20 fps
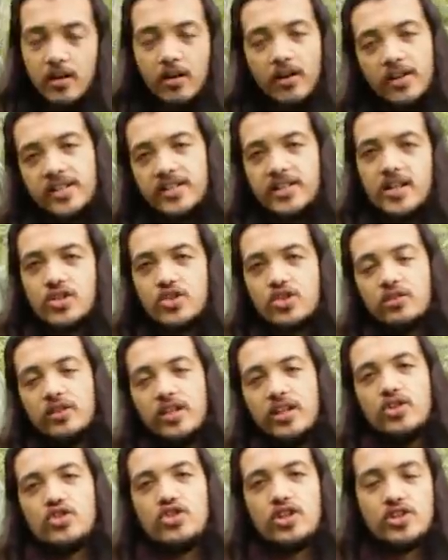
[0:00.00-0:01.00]
are
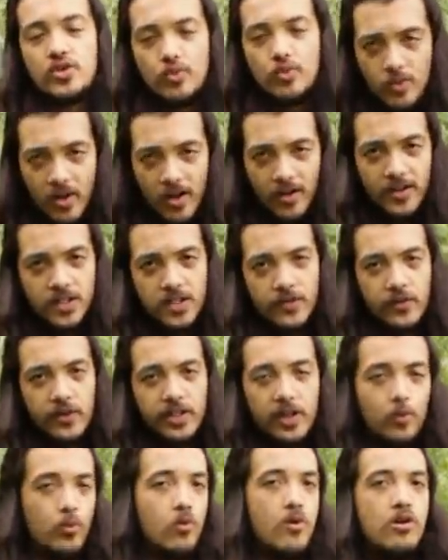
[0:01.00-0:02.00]
essentially just rugs for
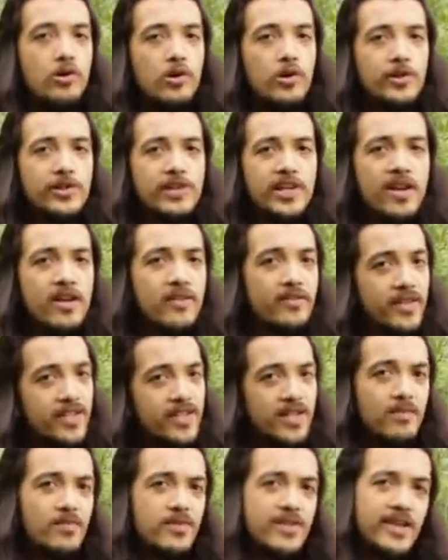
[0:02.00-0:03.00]
your walls, this
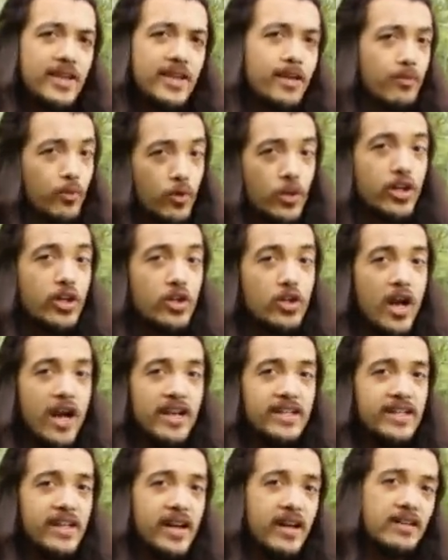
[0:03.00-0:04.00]
seems like a pretty good
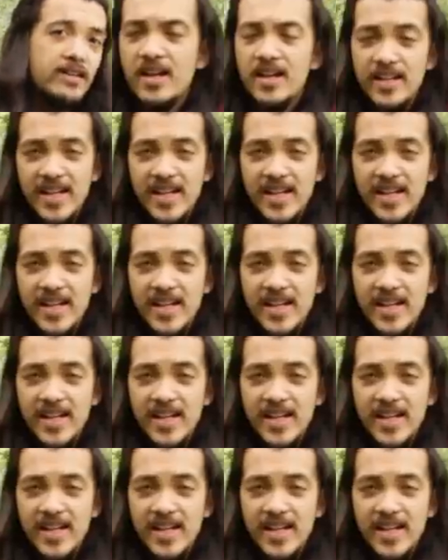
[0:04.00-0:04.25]
idea.